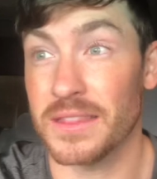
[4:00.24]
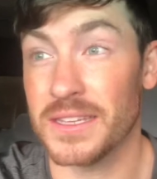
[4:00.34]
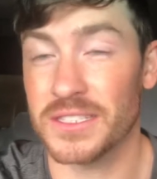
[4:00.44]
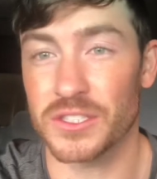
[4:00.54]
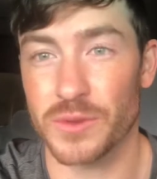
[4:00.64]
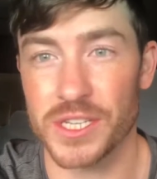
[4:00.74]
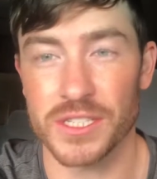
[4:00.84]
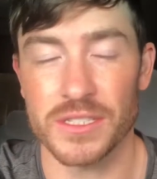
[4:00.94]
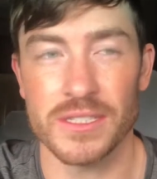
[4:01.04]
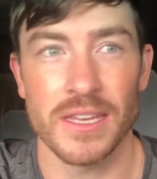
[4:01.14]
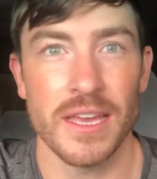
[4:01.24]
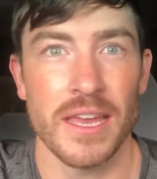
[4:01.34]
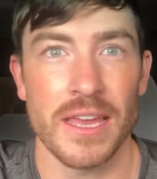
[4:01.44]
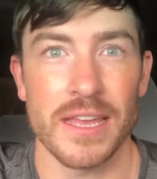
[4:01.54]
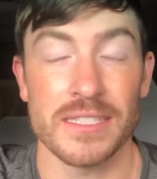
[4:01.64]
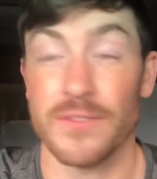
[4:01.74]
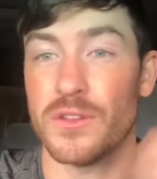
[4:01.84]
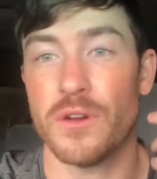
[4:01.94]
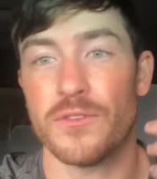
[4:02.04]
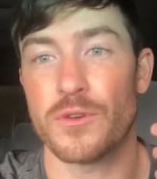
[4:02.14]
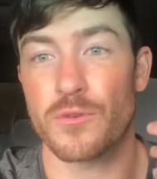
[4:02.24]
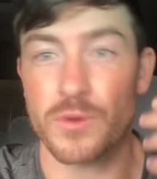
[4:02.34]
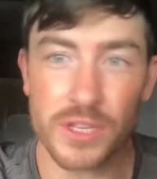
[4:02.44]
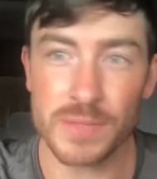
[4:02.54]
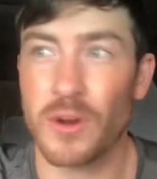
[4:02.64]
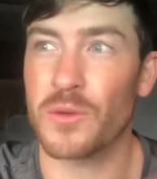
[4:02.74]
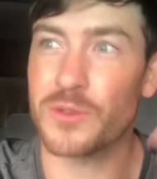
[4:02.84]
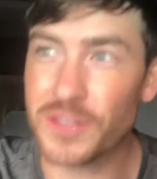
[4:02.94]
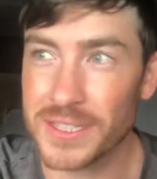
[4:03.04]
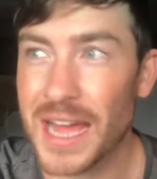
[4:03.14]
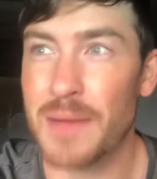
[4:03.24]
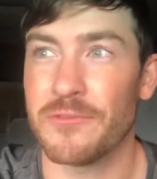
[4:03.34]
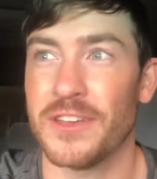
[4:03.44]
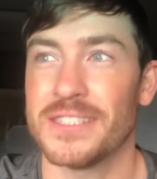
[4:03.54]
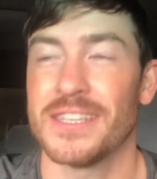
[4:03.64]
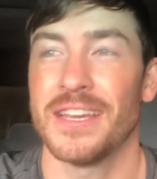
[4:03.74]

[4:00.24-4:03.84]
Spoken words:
situations. Is if you're really smart and really on top of it,